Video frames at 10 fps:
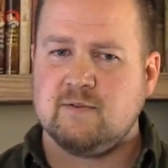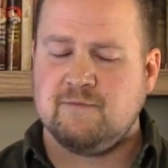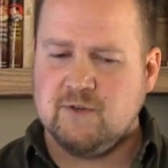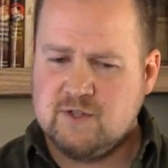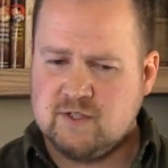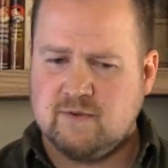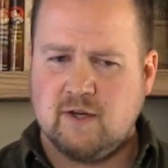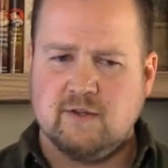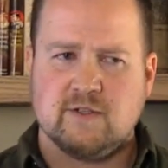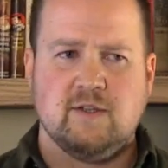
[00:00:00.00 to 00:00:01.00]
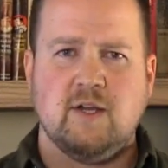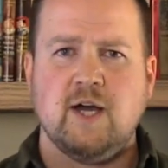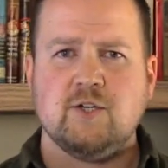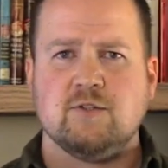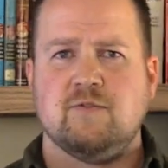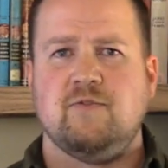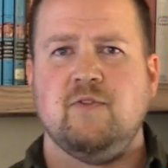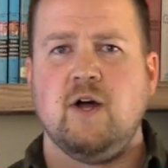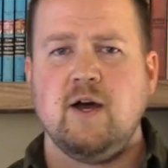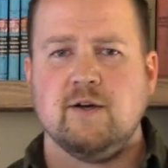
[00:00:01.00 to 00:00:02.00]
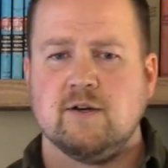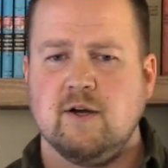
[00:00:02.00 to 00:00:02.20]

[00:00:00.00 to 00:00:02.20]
first of all, there's a logical flaw in her